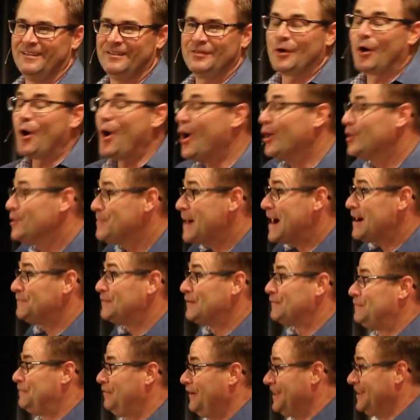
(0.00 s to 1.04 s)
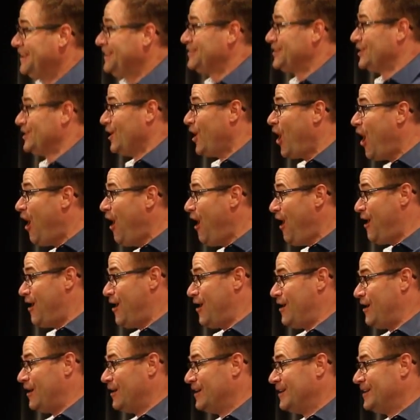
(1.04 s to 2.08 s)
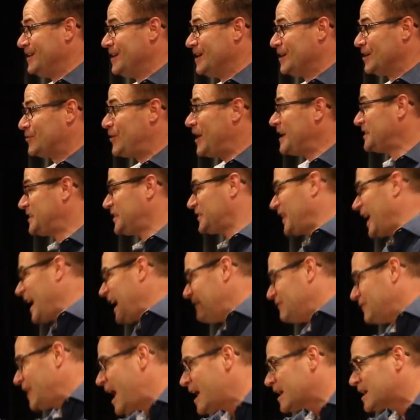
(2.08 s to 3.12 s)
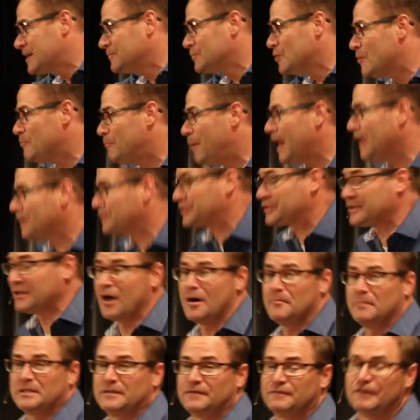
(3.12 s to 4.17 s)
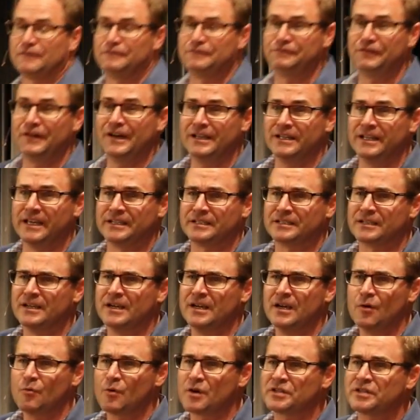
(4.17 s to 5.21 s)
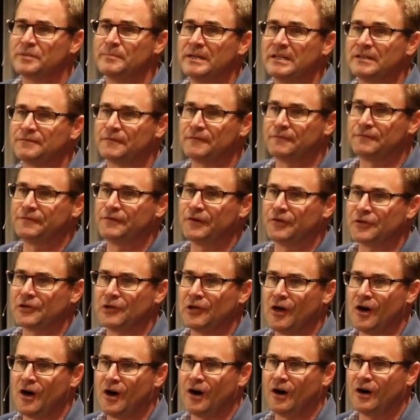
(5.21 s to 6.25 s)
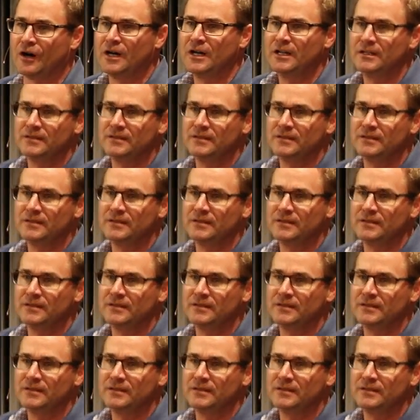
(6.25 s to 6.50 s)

They're all about fulfilling the law. Christ says, I have not come to abolish the law, but to fulfill it. What does it mean to fulfill the law?